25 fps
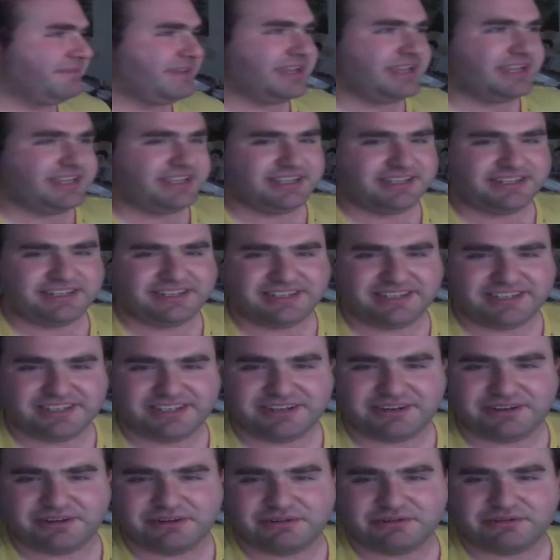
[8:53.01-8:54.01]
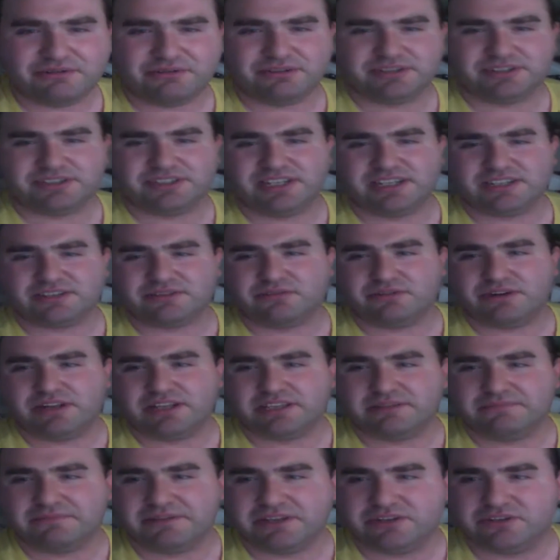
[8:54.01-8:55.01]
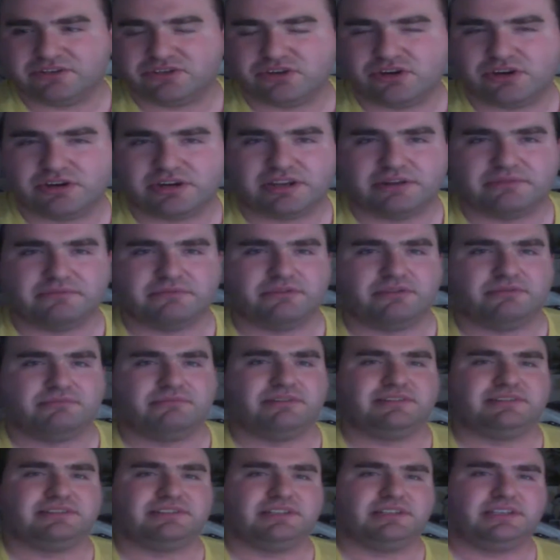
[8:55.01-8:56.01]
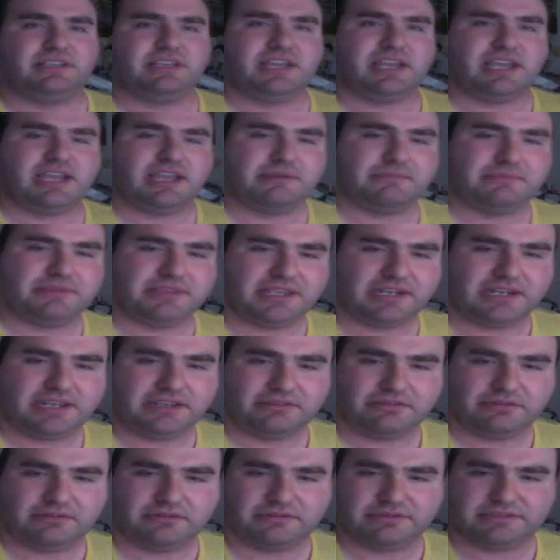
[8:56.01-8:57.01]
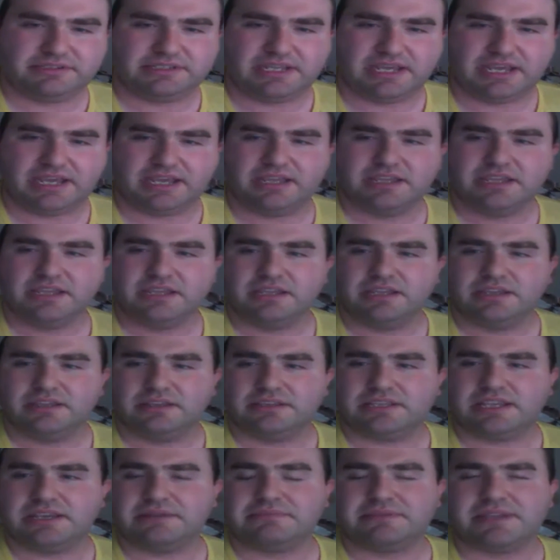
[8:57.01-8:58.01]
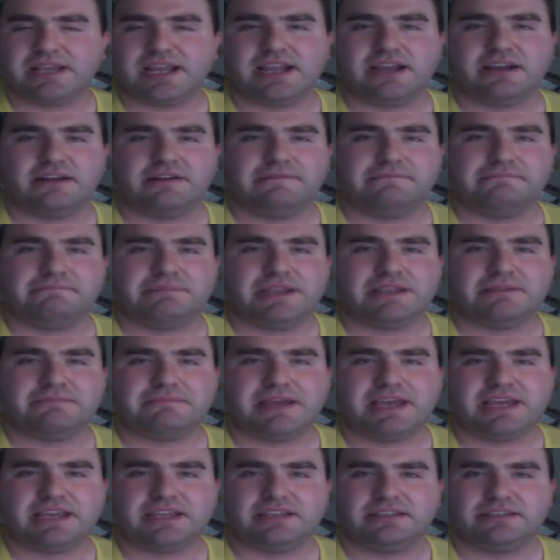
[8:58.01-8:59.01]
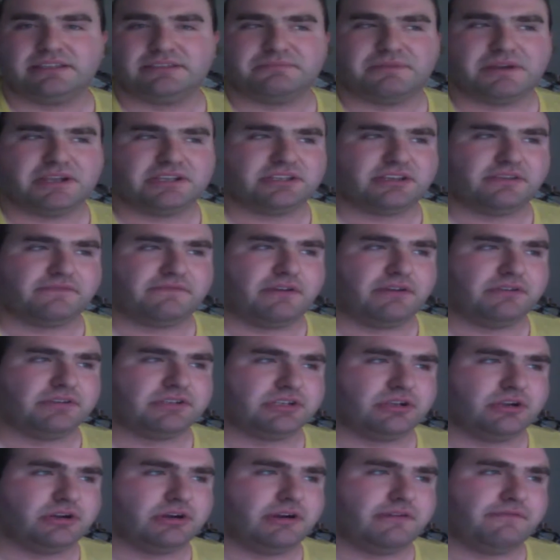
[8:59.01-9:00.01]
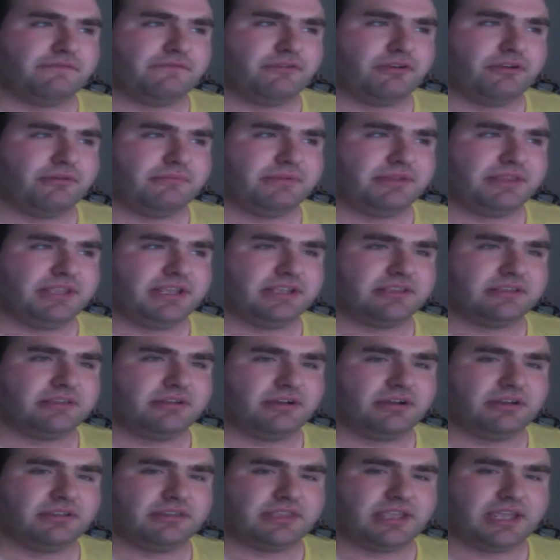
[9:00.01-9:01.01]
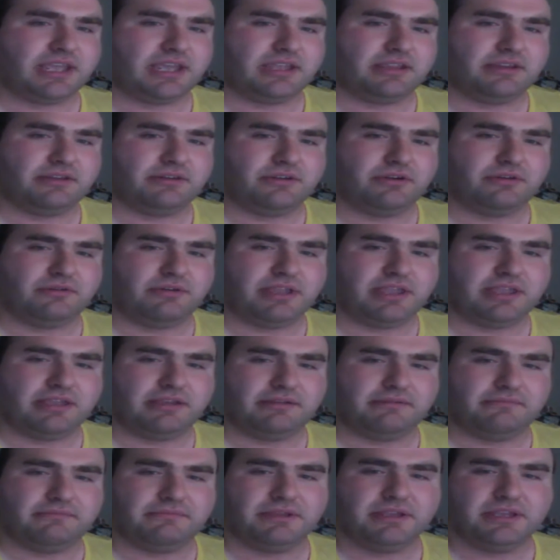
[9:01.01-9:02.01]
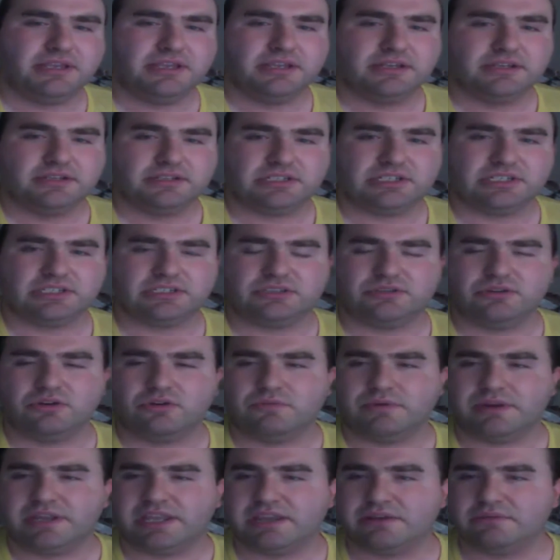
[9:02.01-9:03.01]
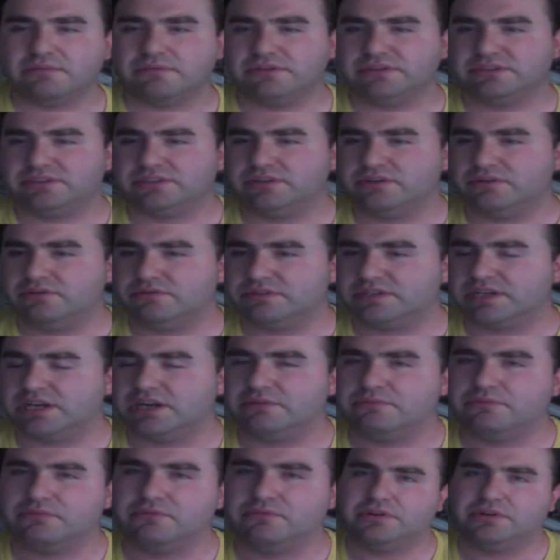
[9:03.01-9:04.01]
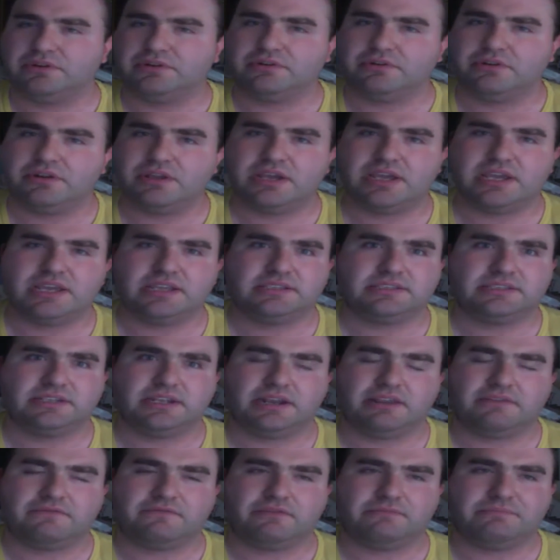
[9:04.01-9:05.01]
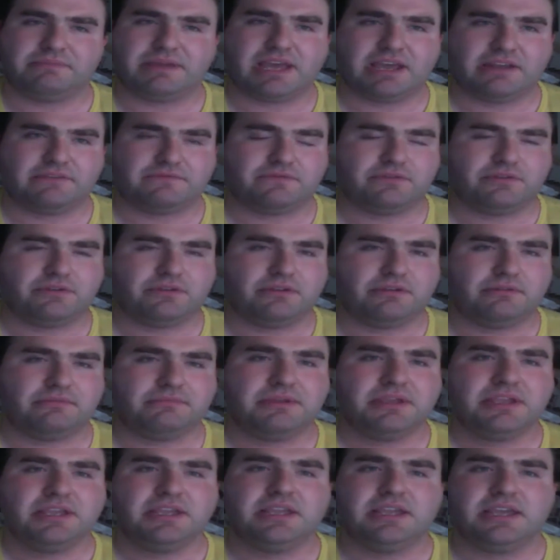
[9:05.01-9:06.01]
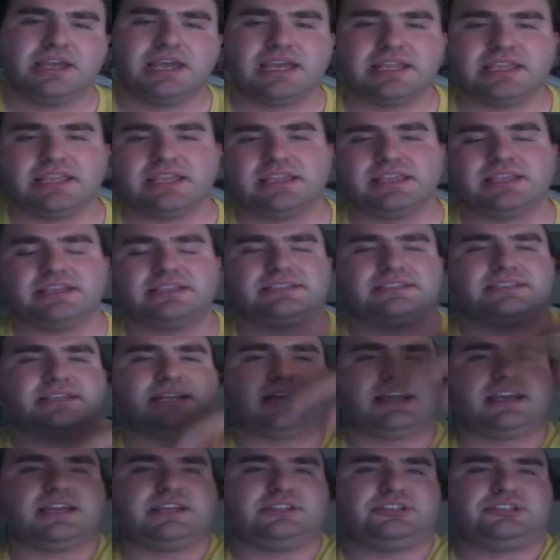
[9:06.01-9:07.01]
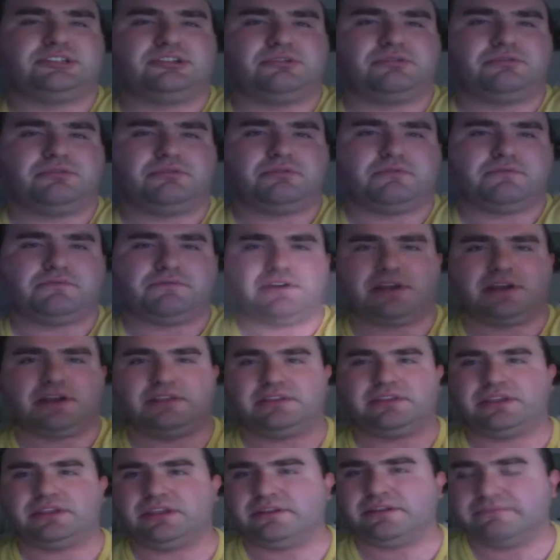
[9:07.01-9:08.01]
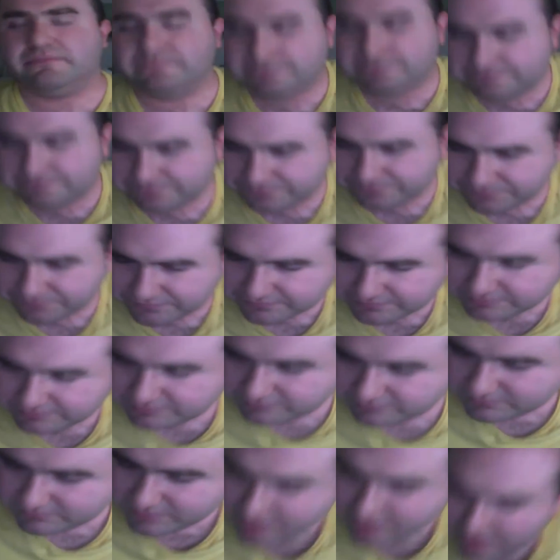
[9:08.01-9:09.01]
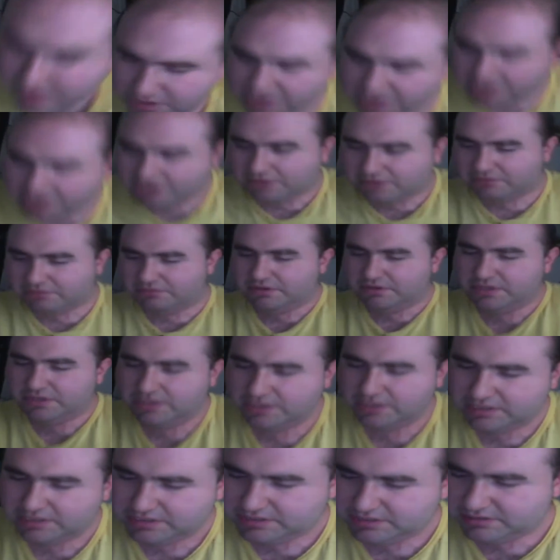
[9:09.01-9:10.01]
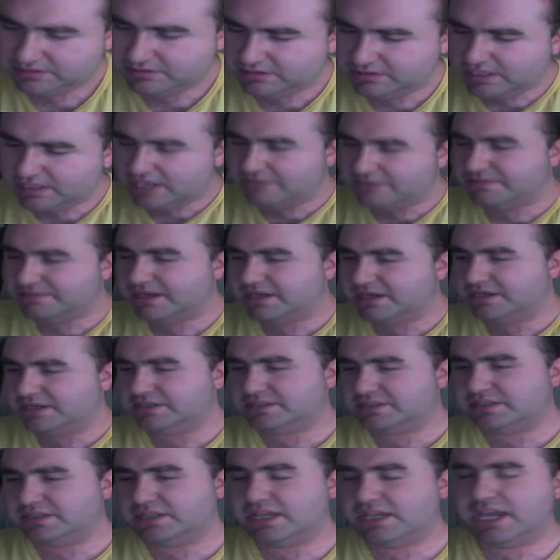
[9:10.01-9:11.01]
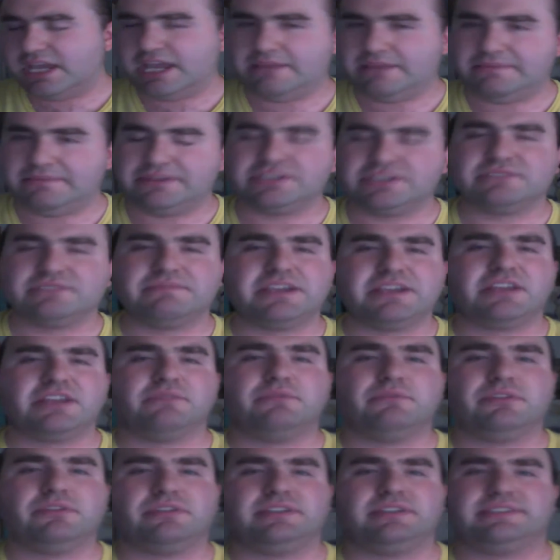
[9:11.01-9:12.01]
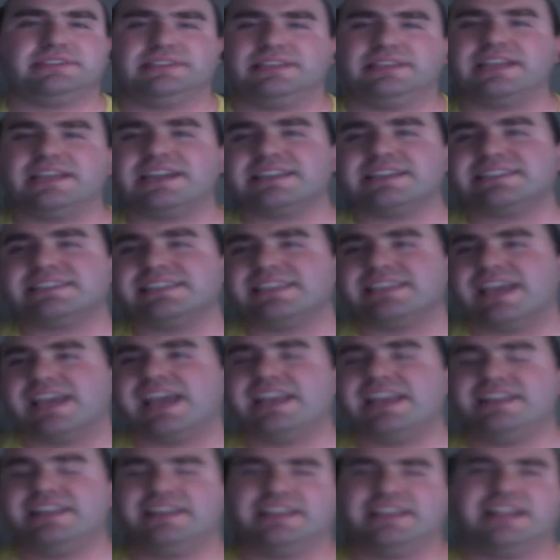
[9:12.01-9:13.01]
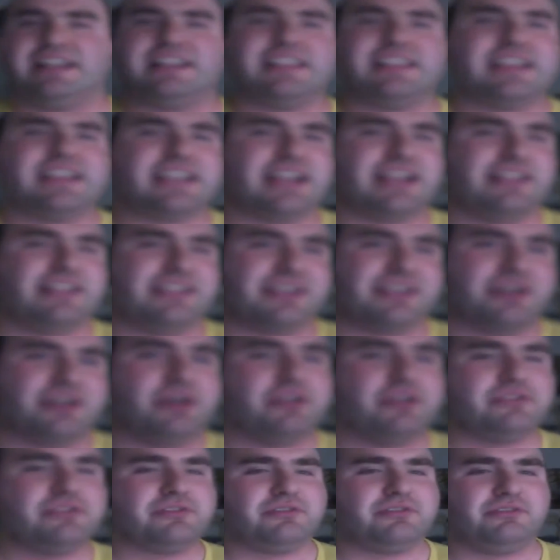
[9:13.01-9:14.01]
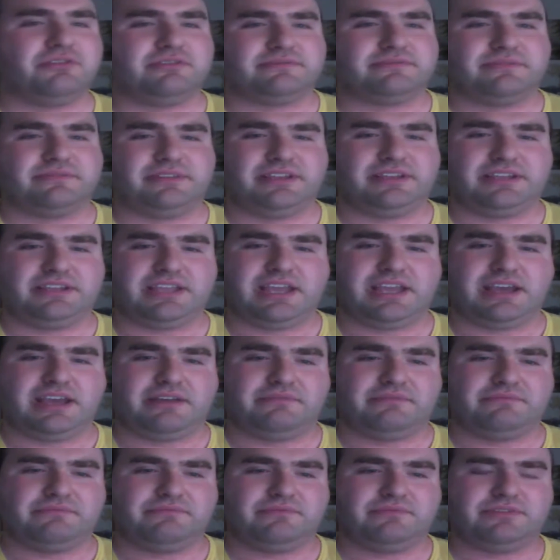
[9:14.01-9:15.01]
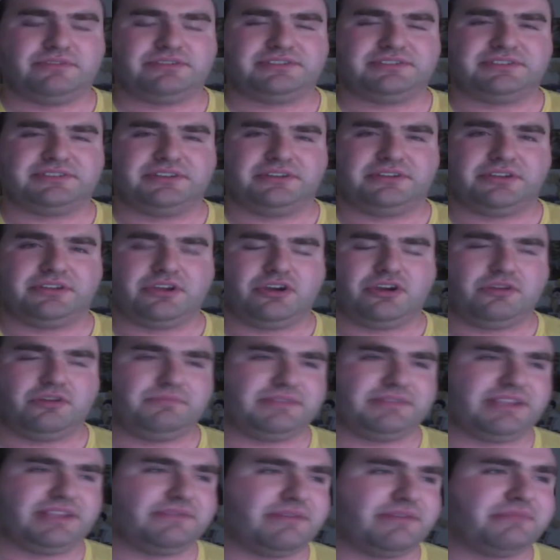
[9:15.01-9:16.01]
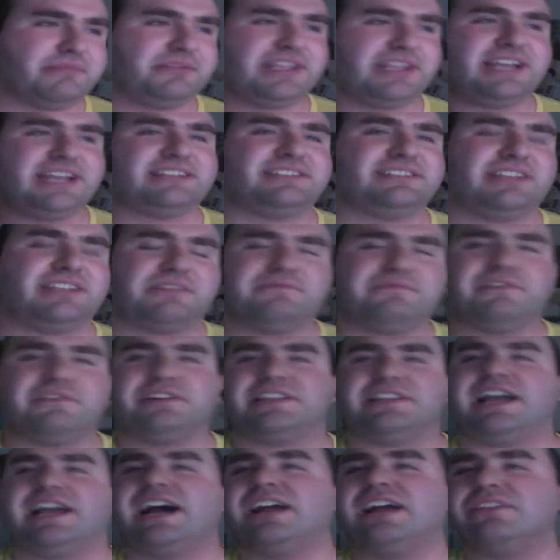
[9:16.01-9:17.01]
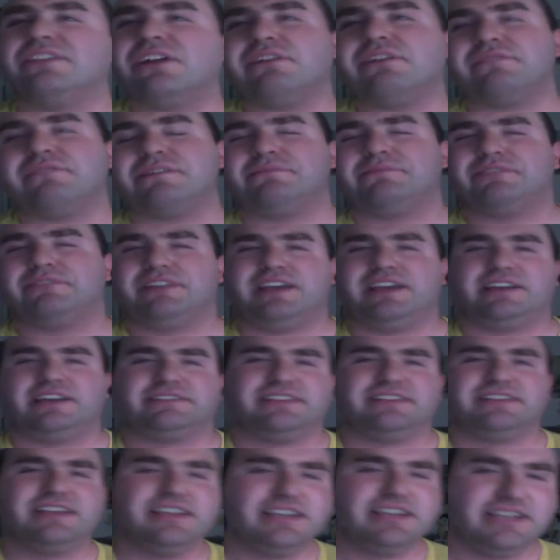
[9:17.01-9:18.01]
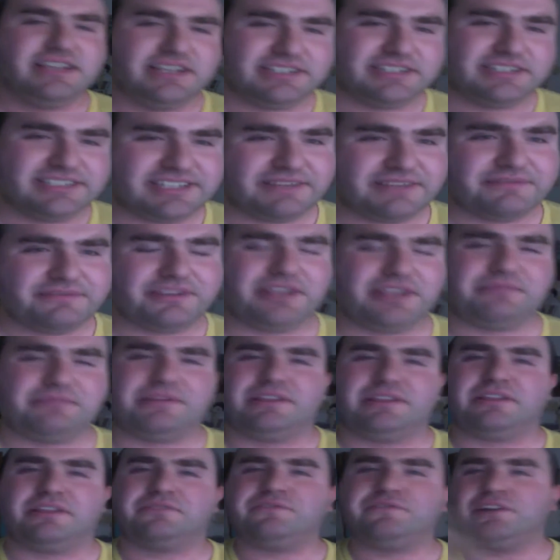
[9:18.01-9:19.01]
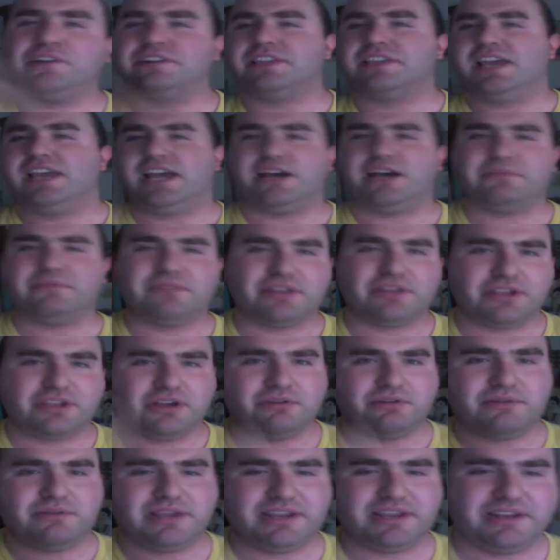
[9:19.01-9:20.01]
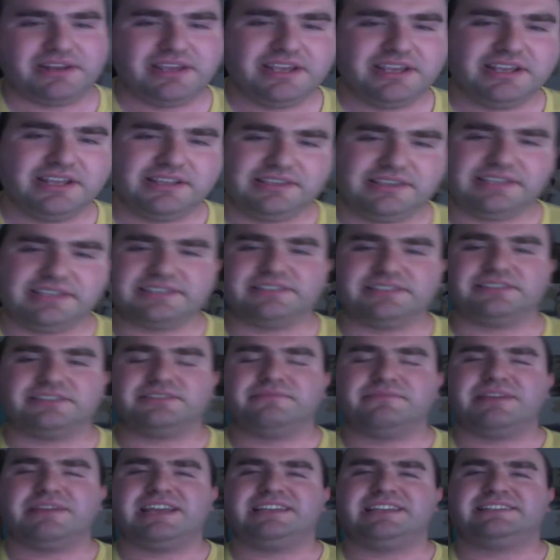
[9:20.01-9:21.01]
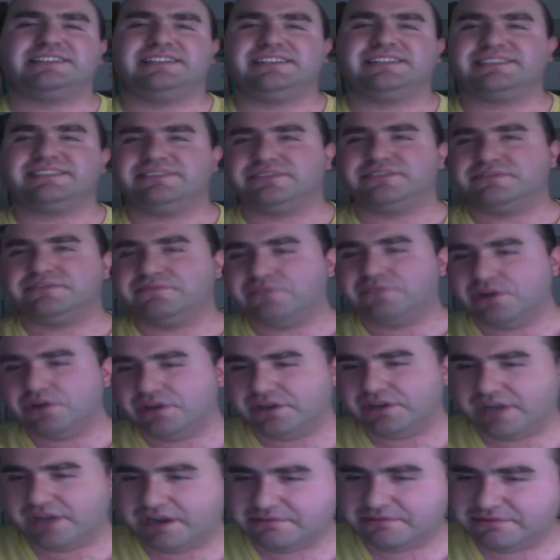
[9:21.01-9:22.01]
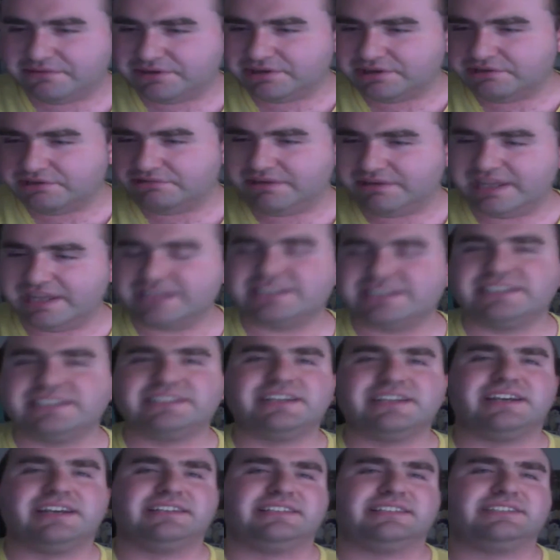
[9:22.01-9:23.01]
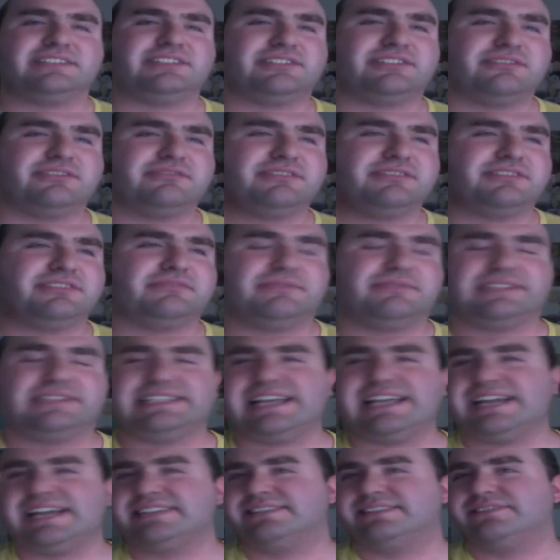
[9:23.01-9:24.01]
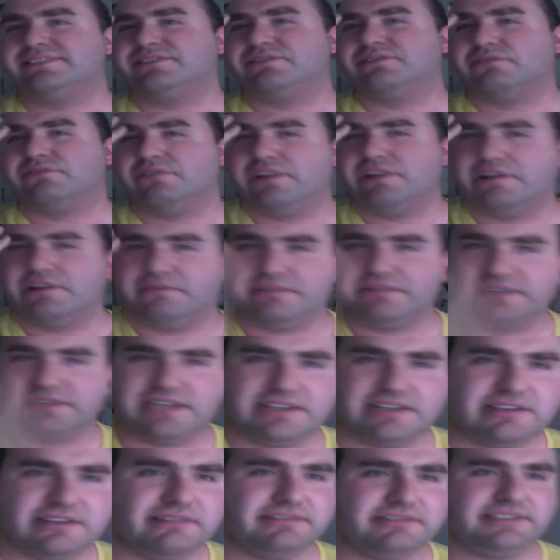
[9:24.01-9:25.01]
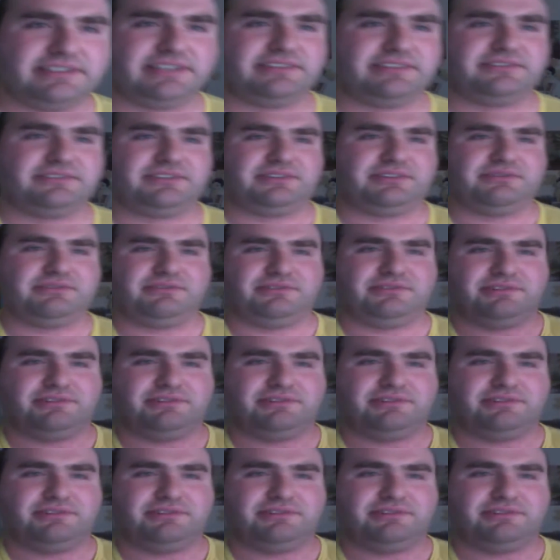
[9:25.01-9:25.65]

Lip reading: And, you know, of course, Discord had to be a jerk and ruin most of the game. And then he learns that deep down, Big Mac and Spike just felt sorry for him. And they thought that, you know, him just doing what he wants to do is ruining their nights. And then they feel bad for him. And then they decide to finally, you know, let him on into the game and just make it realistic. Like I said, the ending. And I like how, like, all the girls were like, yeah, we're just going to go. But then Rainbow Dash is like, fuck that. I love Rainbow Dash. And she's definitely like me. Like, fuck that. I want to go in. This looks amazing. This looks fun. I want to go in. And she does. And she turns into Assassin's Creed, which I thought was actually